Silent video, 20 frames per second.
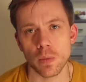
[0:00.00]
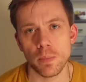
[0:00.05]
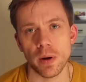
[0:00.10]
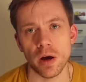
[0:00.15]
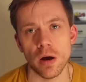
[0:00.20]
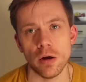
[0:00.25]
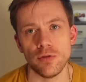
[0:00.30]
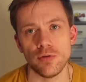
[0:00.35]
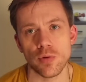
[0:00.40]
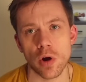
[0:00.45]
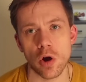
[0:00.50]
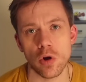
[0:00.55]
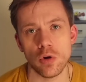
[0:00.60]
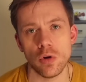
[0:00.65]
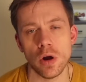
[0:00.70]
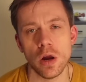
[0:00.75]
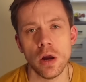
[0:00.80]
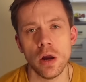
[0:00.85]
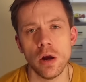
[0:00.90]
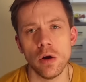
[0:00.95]
by a drone,
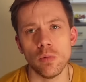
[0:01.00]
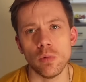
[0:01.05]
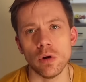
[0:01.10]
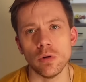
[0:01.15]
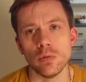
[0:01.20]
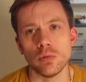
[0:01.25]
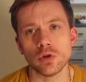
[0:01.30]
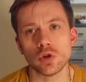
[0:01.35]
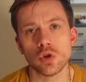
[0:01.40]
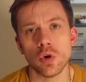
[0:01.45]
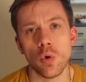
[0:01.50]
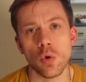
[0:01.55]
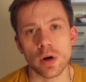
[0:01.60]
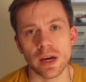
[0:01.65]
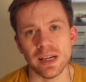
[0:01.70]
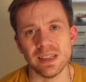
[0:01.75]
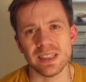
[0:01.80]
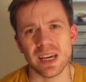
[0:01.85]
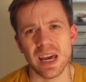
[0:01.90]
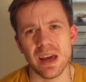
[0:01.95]
while
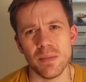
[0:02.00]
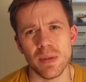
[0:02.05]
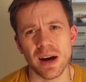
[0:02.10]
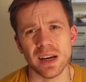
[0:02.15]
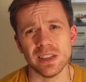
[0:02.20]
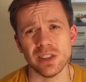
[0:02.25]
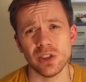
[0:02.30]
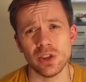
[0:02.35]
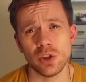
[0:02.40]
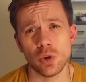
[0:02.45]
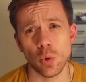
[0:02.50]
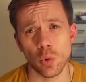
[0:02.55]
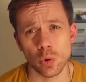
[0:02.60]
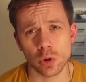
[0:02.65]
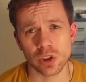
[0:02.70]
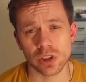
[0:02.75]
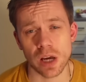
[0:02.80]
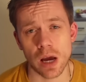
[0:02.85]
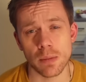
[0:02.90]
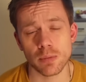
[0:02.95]
talking to him at his
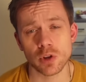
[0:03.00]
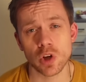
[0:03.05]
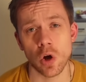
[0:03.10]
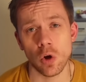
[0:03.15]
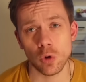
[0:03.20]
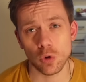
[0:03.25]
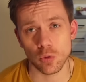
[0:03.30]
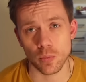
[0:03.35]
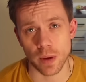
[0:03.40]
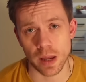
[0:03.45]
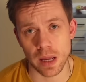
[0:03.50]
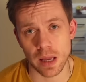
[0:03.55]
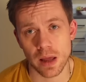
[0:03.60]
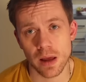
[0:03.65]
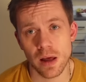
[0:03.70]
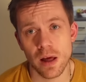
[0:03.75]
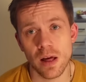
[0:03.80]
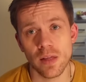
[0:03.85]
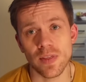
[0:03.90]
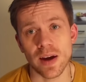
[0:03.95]
doorstep, told me
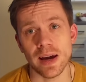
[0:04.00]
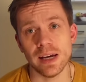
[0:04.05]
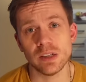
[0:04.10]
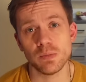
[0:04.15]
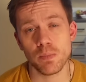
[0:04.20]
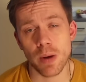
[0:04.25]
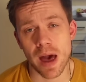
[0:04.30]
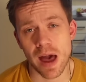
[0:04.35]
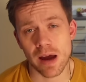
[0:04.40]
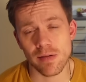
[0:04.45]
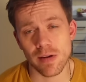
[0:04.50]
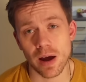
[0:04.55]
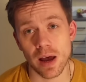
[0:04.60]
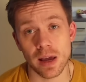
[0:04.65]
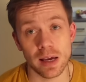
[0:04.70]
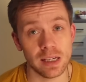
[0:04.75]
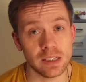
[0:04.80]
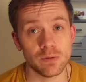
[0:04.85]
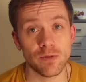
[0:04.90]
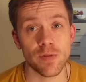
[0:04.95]
that
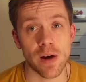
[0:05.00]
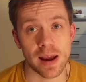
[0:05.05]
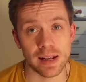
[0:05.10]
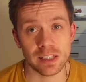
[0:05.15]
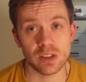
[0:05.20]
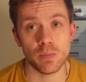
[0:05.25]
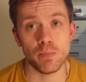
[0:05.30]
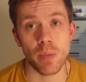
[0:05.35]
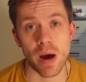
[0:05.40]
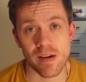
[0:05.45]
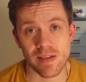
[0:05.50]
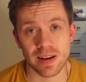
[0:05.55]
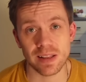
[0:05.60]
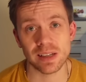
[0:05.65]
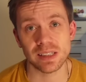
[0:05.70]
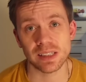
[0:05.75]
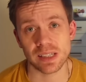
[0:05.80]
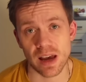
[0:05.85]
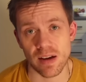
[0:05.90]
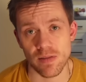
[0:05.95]
his friends buried the
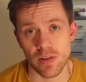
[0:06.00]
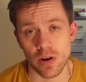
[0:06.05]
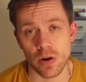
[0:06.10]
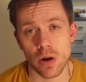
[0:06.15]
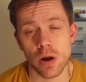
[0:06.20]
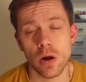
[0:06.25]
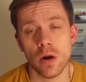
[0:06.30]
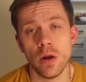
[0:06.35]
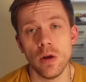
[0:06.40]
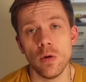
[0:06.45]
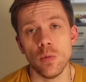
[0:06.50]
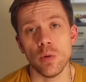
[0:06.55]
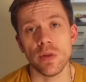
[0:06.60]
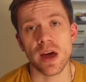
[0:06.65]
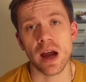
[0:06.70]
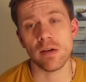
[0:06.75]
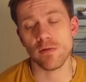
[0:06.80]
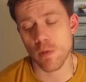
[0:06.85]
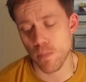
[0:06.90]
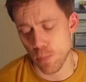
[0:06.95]
7
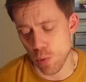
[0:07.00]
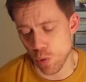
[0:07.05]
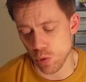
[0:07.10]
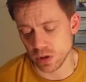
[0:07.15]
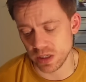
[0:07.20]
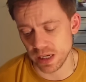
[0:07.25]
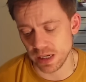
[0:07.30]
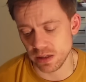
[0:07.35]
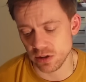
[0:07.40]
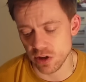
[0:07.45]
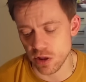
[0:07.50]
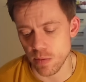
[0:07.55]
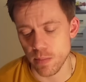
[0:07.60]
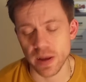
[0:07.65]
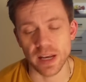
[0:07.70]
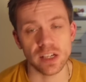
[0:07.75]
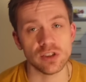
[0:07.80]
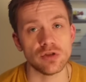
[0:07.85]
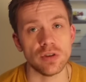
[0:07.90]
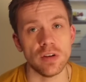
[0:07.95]
without reporting to the
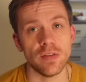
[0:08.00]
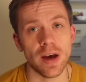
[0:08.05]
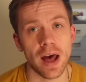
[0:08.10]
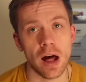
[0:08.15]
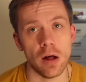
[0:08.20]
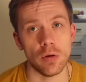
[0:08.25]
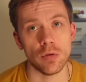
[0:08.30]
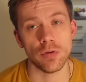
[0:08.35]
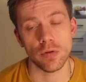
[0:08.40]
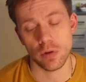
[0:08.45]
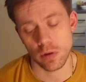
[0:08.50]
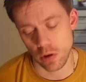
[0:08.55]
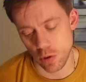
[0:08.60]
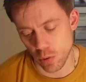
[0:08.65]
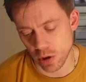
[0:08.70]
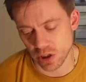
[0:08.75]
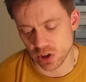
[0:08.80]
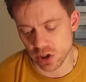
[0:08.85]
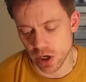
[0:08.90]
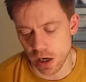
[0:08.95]
Ministry of Health, who are
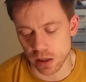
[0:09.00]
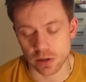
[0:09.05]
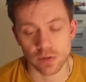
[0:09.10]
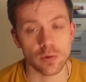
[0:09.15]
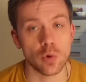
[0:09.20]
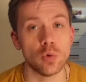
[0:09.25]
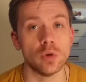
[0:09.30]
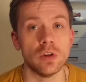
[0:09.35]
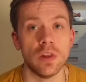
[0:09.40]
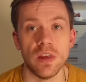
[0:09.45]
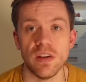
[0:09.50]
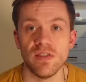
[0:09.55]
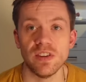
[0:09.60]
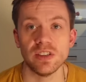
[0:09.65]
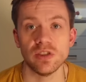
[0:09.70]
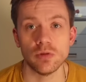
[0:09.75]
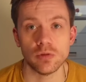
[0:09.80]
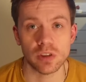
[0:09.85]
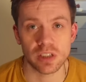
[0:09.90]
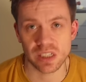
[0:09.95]
in charge, of course, of the
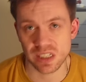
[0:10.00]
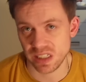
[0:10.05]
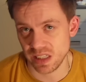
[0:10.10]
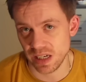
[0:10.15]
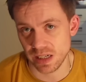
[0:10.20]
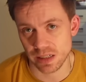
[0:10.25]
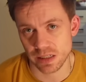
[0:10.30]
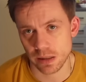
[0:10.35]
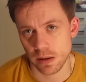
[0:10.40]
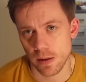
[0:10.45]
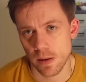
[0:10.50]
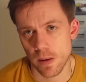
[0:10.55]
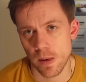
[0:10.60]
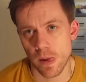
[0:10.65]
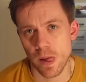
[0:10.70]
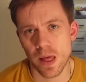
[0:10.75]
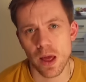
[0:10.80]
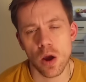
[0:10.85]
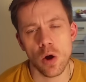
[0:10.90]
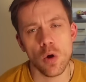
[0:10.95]
official statistics."
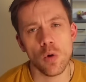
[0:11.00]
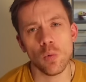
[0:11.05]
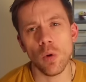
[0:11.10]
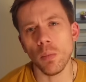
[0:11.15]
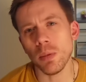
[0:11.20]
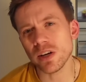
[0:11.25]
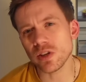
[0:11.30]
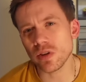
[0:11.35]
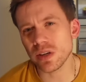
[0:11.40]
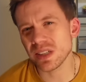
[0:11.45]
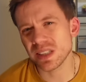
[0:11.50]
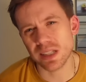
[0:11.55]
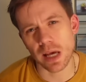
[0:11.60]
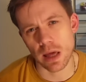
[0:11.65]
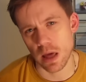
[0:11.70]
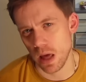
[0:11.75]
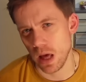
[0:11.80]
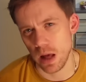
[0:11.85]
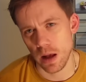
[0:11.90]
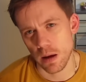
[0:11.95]
What am I trying to say
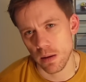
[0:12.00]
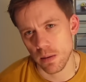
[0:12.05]
here?